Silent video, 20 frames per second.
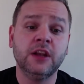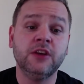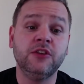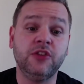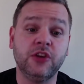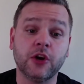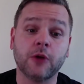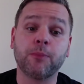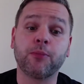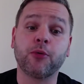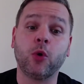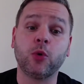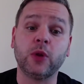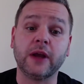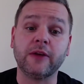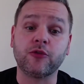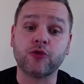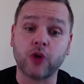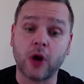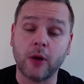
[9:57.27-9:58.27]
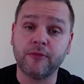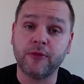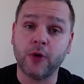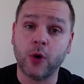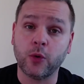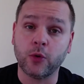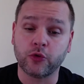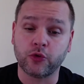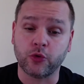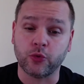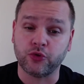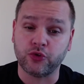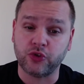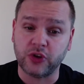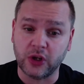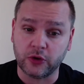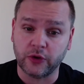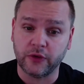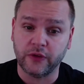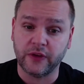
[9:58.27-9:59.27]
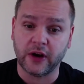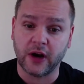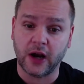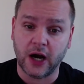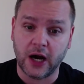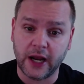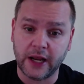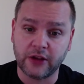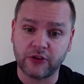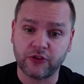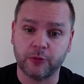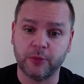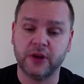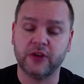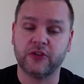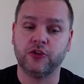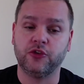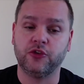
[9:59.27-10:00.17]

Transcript: Dear pro-life Trump voters who shielded their eyes from his